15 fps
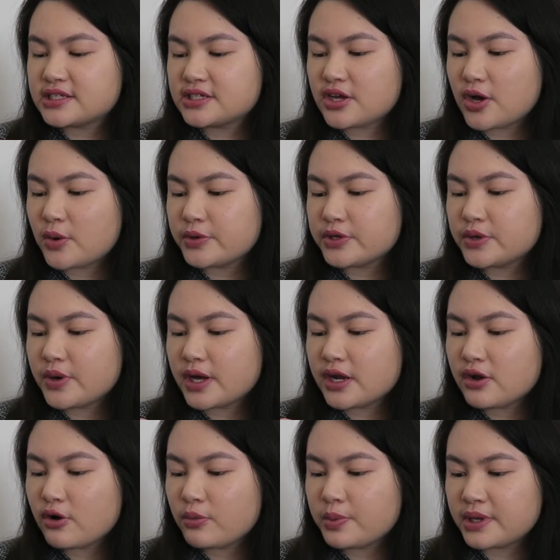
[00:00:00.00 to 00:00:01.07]
So when you go ahead
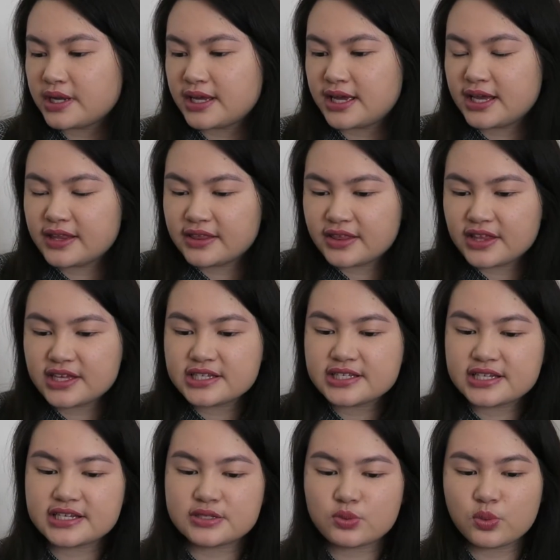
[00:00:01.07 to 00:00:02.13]
and open it, this
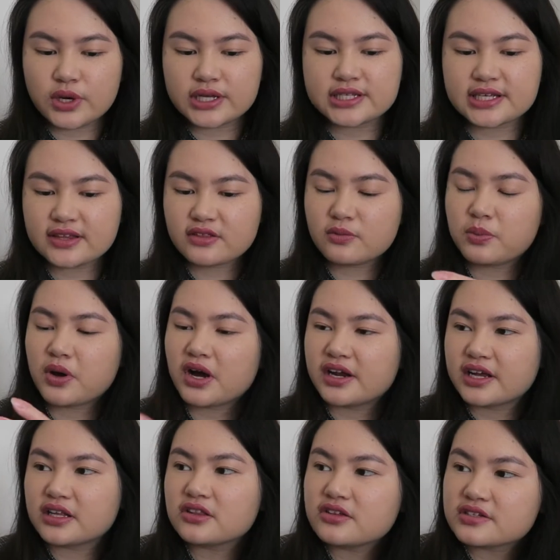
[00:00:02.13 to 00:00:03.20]
is what the
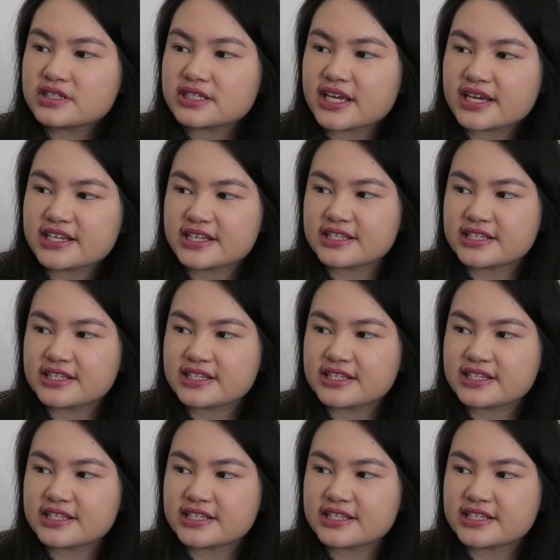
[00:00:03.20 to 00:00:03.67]
product looks like.